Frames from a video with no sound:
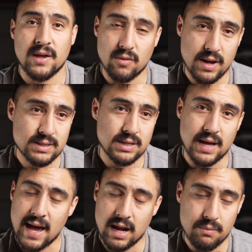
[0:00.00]
And granted,
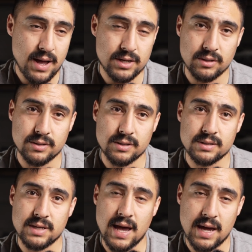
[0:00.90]
I had a
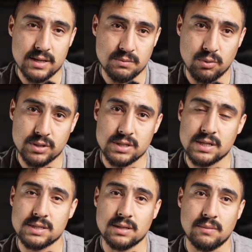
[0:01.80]
bachelor's, I had a support
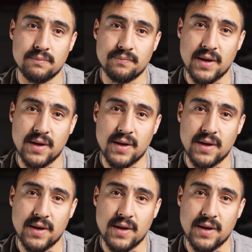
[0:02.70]
system,